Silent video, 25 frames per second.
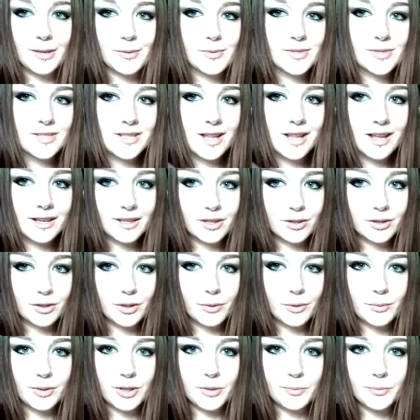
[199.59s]
It was like, you
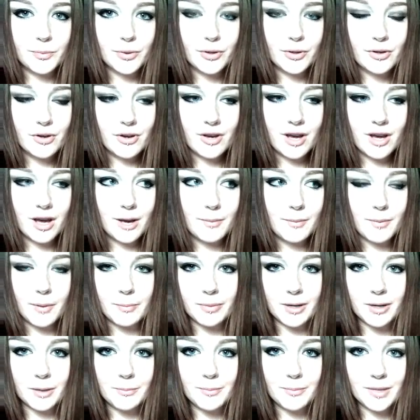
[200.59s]
know, when you put a
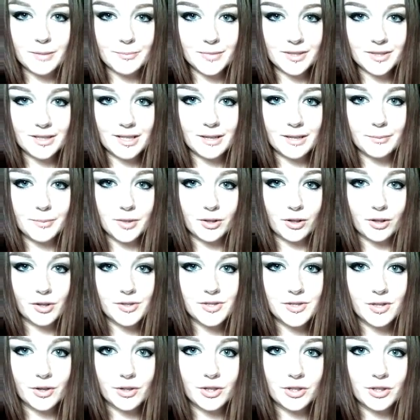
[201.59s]
plumping lip
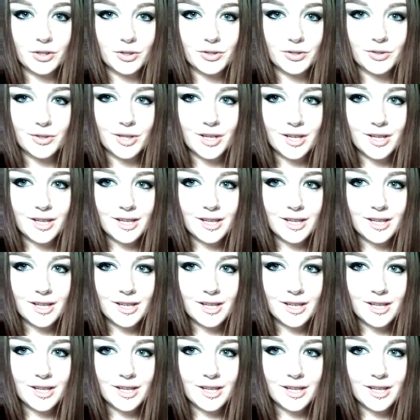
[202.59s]
gloss on and your